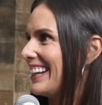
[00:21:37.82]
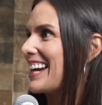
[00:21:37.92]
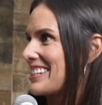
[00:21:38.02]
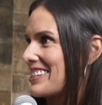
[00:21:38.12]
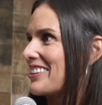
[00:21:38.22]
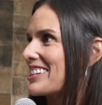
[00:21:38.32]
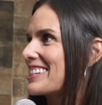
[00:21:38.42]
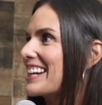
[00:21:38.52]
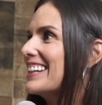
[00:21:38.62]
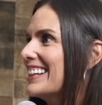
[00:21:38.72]
Like
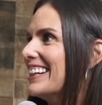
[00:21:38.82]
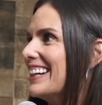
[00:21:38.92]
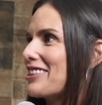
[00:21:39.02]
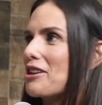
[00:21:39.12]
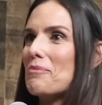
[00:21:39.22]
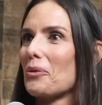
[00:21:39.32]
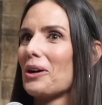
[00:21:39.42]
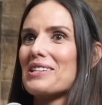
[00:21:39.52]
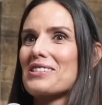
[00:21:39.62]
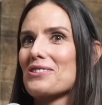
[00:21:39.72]
seriously, the more
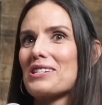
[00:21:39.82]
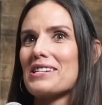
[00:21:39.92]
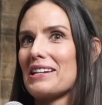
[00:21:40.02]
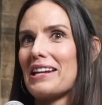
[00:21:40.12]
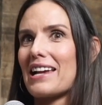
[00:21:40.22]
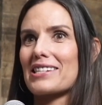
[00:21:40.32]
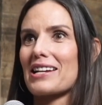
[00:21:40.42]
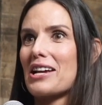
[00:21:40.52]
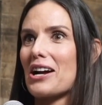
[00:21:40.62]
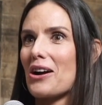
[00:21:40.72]
I study, the less I
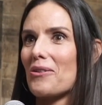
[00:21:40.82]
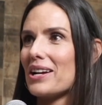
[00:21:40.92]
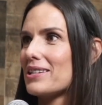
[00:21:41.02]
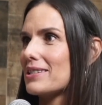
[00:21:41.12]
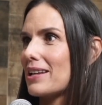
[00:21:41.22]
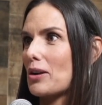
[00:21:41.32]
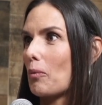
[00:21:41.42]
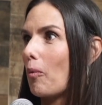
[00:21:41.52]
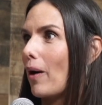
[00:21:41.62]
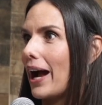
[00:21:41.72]
know. It's like,
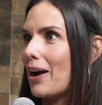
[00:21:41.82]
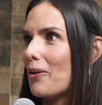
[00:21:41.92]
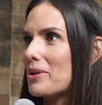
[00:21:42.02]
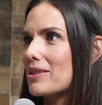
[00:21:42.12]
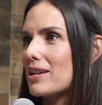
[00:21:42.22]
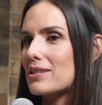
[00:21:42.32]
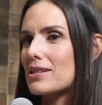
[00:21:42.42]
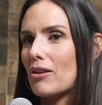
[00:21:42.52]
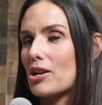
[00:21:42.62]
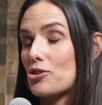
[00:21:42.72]
wow. I mean, this
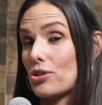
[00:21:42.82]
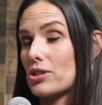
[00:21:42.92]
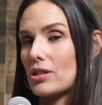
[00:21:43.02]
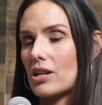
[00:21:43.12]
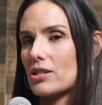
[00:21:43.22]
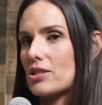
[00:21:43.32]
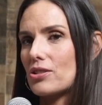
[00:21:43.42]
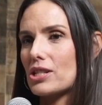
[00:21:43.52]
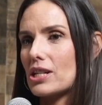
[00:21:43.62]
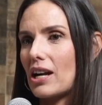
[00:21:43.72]
year I just started
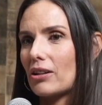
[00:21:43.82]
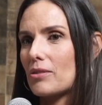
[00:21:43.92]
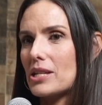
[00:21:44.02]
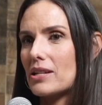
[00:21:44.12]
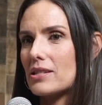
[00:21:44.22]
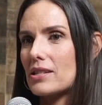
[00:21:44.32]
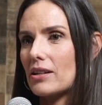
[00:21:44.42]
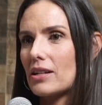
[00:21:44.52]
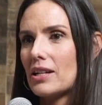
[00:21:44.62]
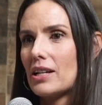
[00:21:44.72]
studying alchemy this
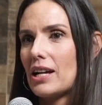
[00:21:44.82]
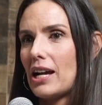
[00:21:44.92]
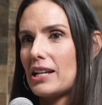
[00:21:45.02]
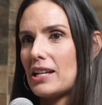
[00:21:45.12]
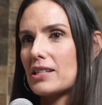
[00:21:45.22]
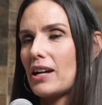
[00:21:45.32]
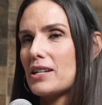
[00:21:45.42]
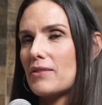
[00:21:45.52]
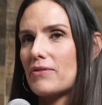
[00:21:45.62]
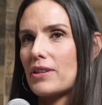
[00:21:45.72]
year. And it's
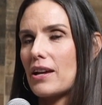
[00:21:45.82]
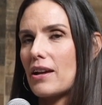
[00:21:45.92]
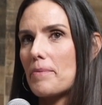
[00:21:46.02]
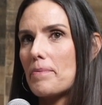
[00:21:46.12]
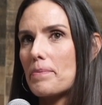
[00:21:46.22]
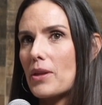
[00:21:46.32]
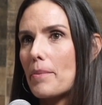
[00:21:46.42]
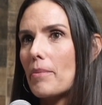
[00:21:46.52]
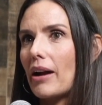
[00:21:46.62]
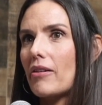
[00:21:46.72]
kind of the
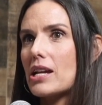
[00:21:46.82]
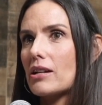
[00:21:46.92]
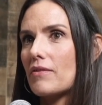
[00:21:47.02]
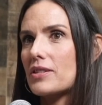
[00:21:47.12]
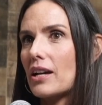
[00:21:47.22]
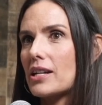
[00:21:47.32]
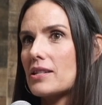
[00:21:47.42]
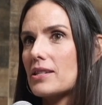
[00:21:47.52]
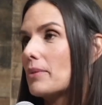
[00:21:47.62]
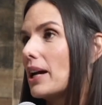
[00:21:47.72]
marrying of
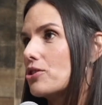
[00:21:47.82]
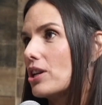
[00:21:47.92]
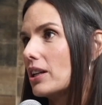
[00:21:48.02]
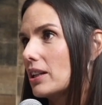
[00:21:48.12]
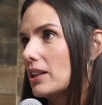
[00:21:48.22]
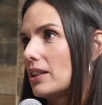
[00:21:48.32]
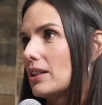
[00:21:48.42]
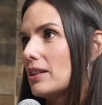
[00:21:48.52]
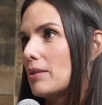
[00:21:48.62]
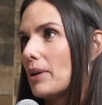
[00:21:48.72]
science and magic,
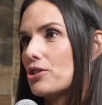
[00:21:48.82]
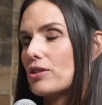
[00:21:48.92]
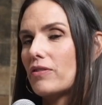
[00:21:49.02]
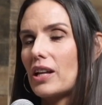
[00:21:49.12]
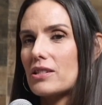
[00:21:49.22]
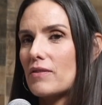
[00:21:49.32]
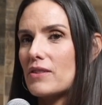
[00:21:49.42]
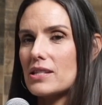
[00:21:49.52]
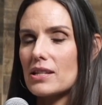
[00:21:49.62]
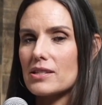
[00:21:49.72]
the magic
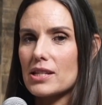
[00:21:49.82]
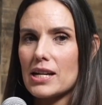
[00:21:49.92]
philosophies. And